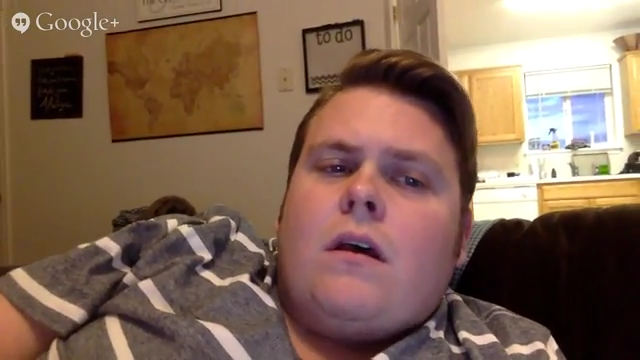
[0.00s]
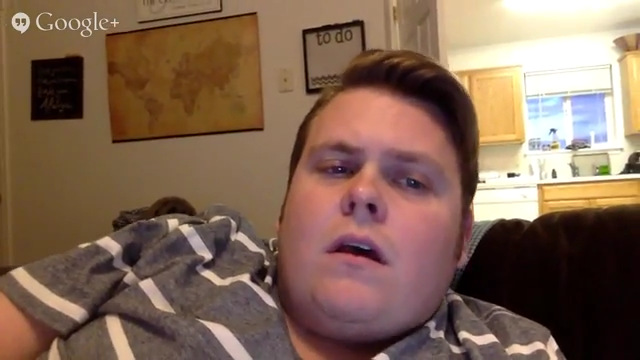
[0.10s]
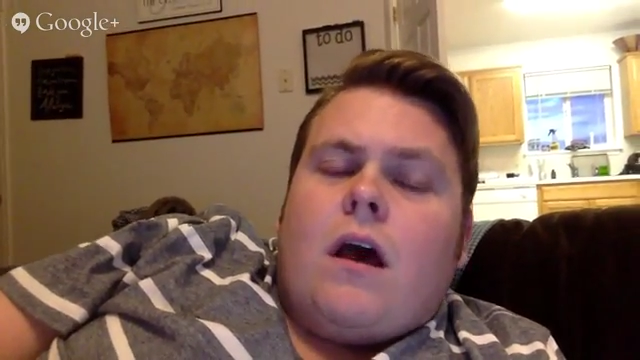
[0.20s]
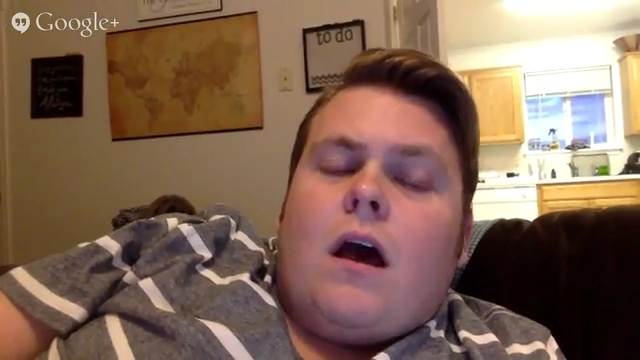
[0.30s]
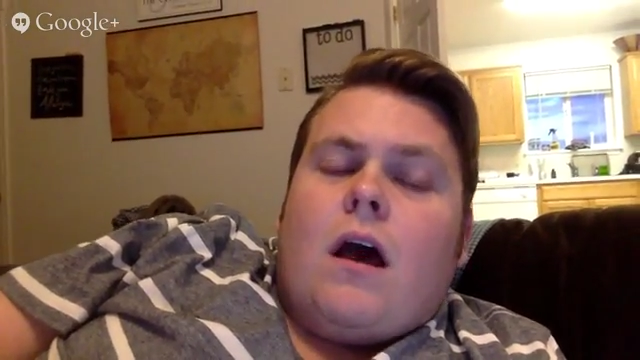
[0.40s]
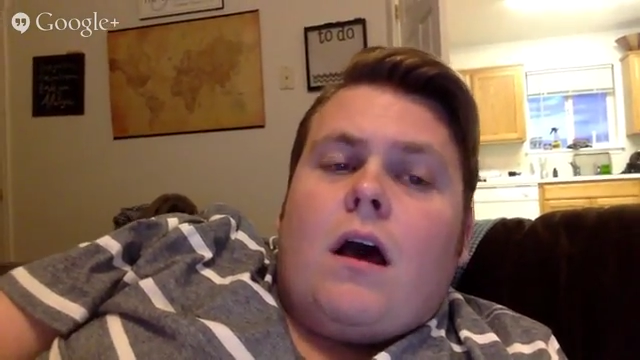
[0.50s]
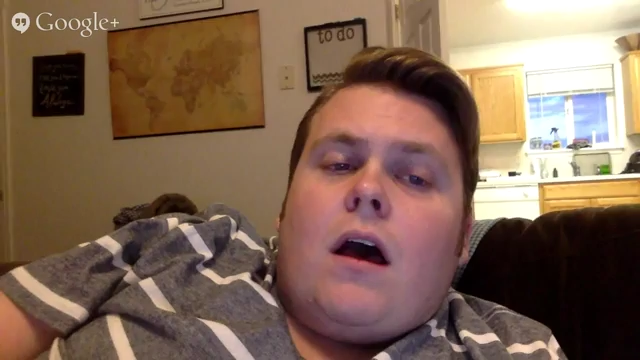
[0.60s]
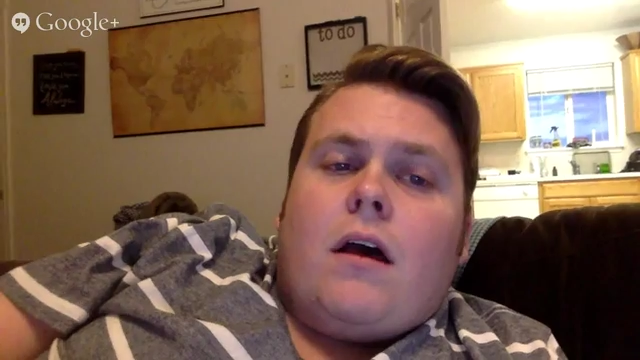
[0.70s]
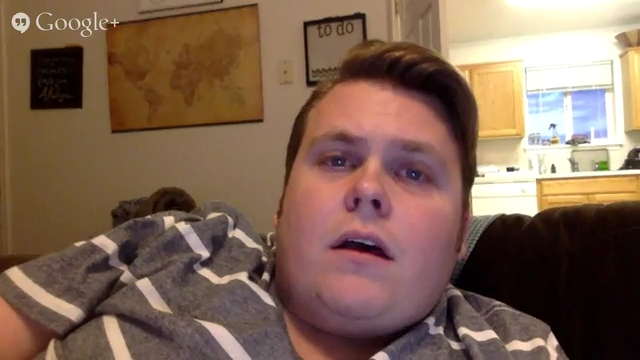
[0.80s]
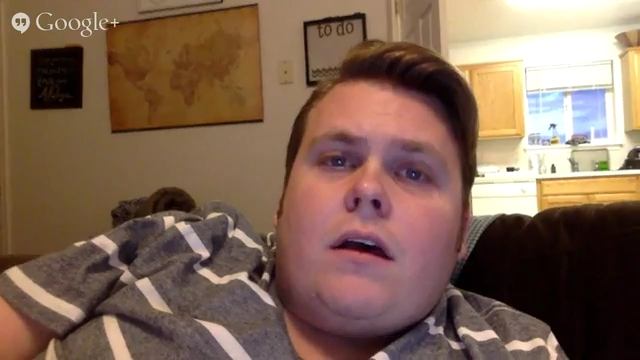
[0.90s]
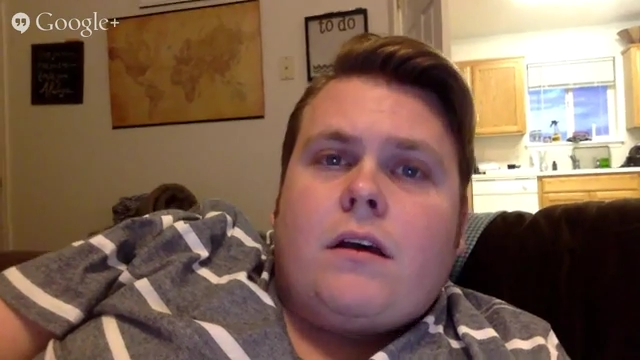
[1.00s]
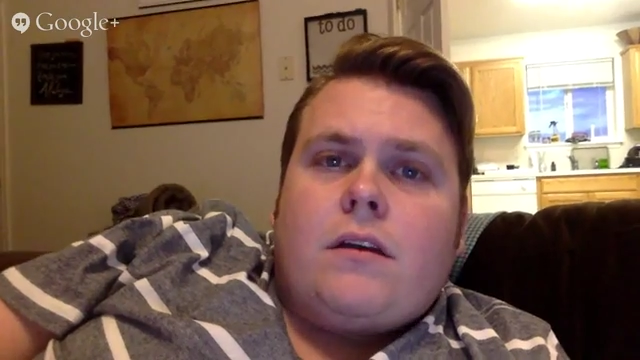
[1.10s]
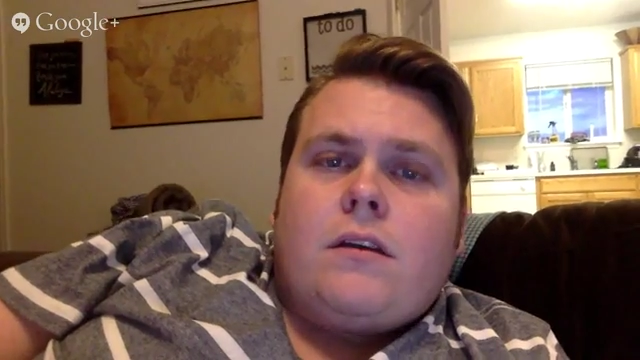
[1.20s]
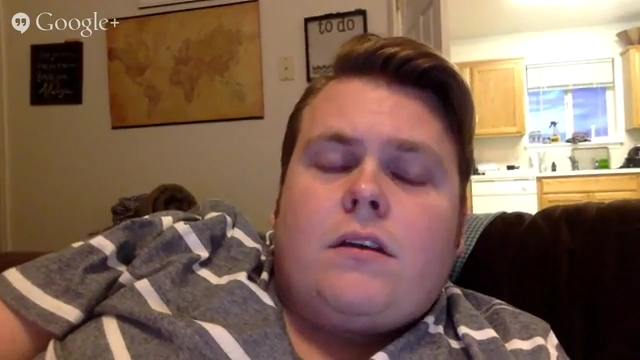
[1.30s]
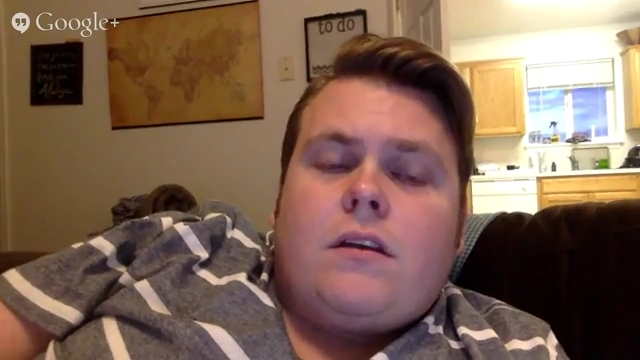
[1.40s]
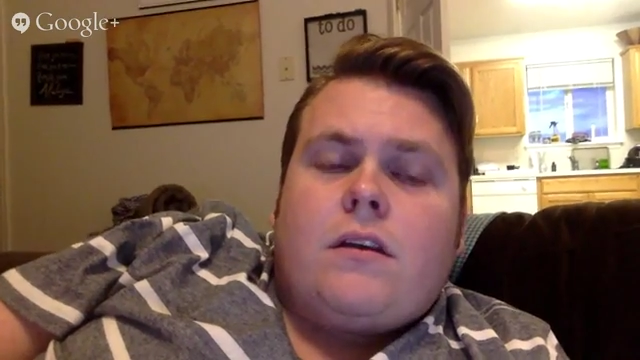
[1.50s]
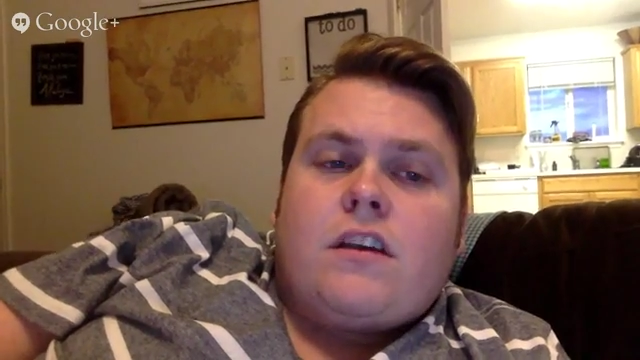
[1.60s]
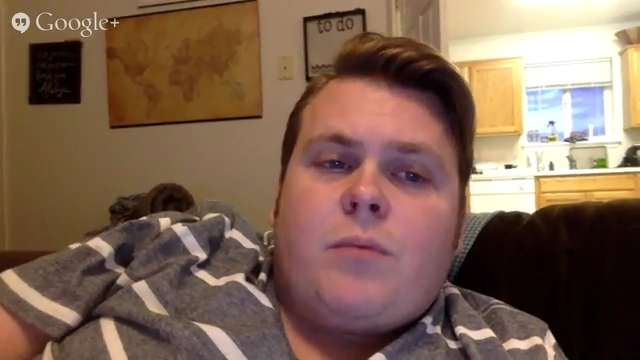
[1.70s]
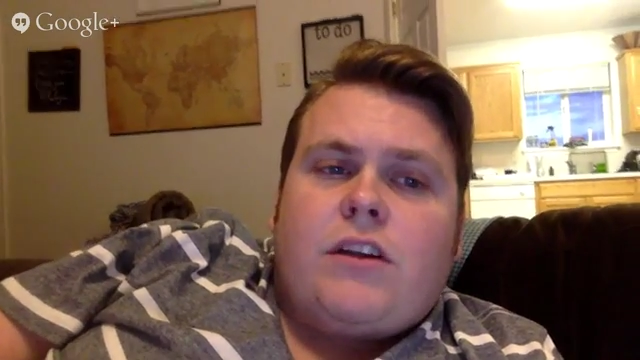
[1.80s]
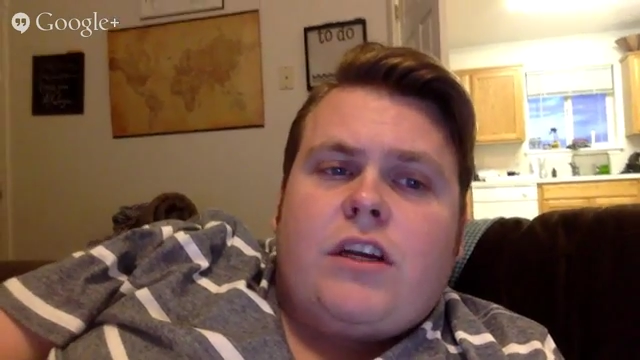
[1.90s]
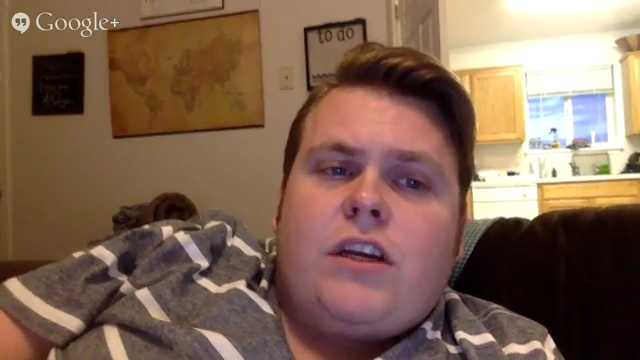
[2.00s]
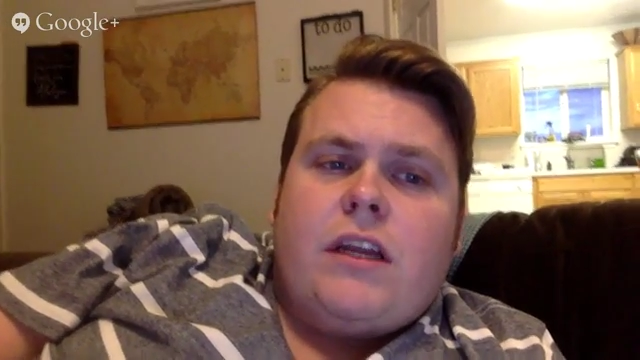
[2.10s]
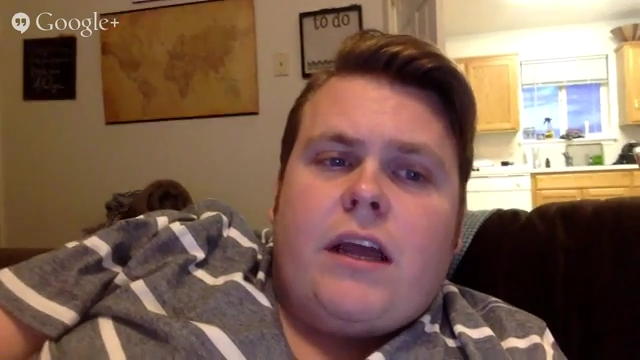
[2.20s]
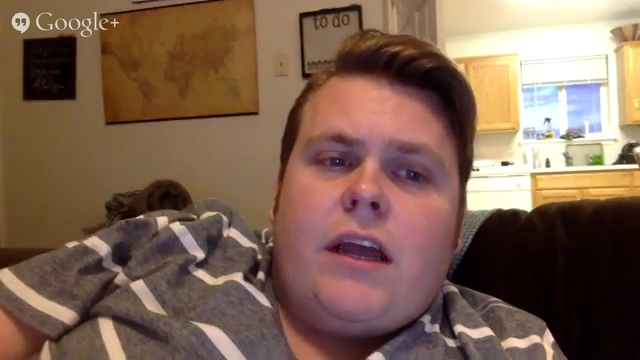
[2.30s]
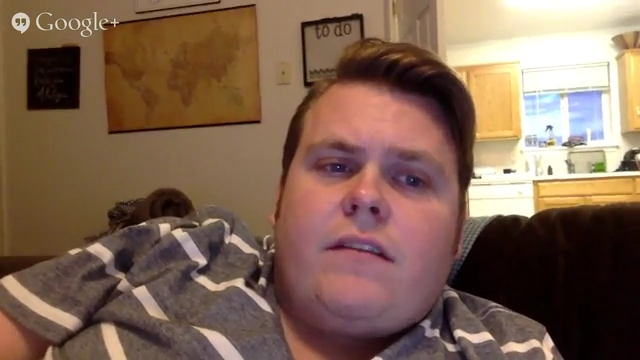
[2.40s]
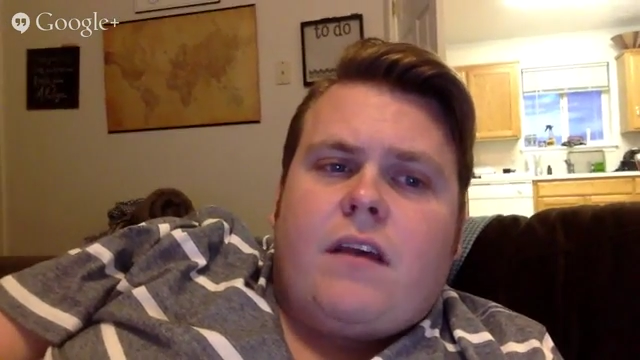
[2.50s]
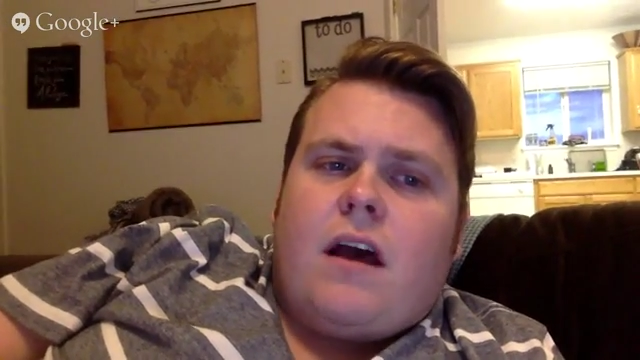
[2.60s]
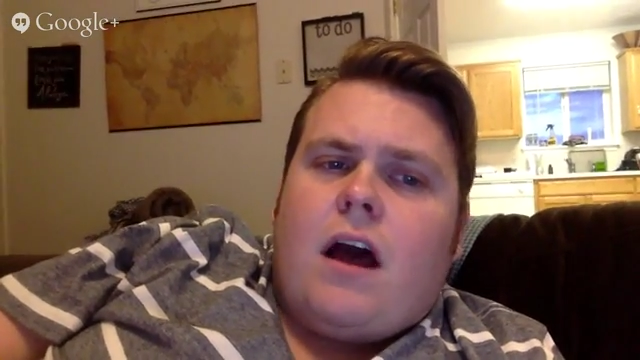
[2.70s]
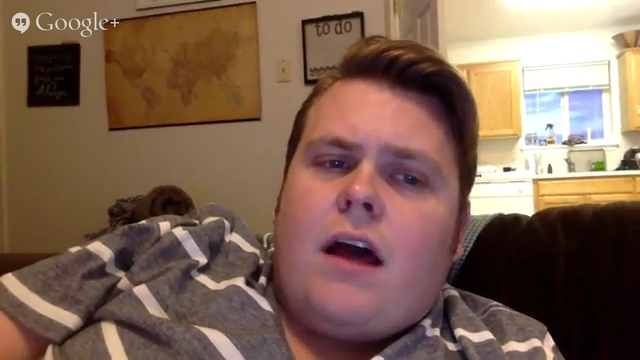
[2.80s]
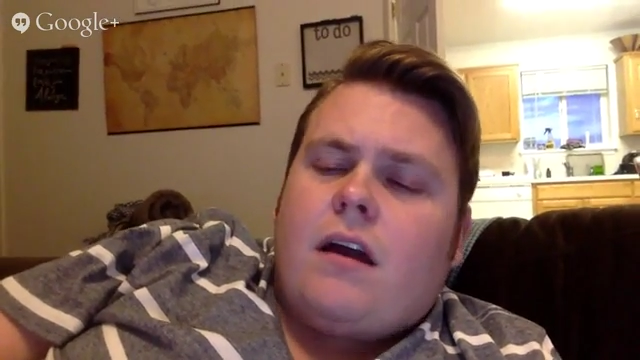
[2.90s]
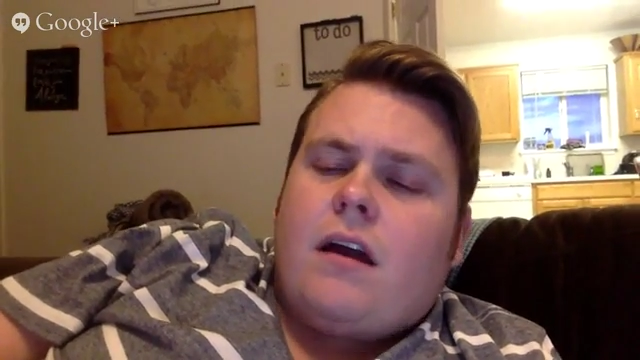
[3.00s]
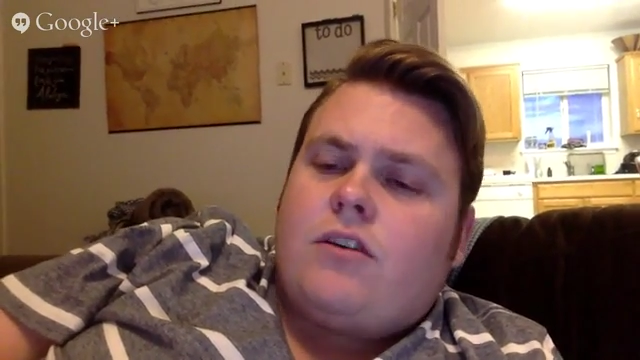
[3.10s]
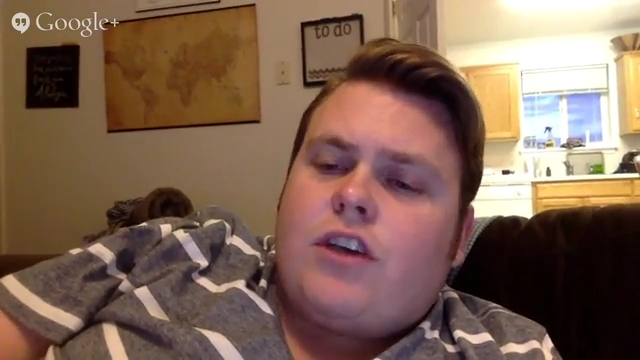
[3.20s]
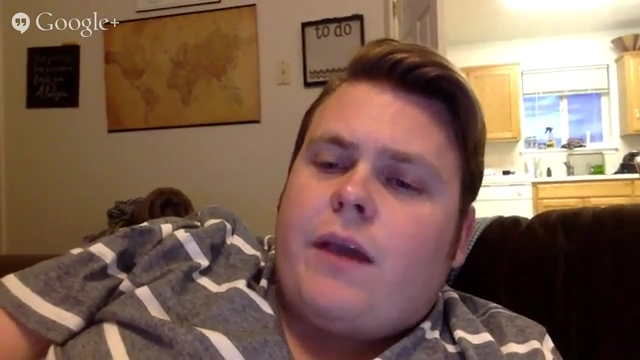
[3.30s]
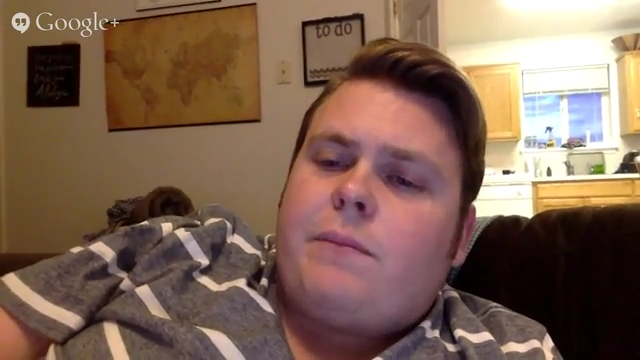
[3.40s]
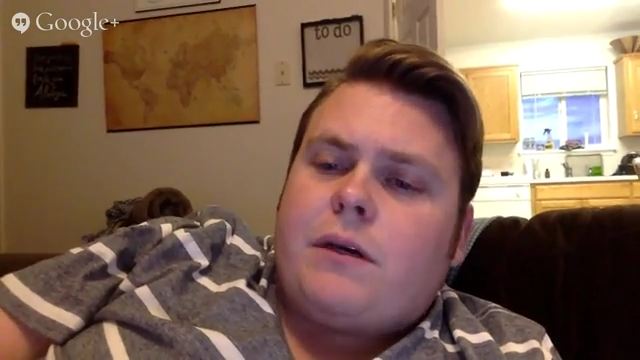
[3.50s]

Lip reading: uh, to the spreadsheet, it's a hot dog shape.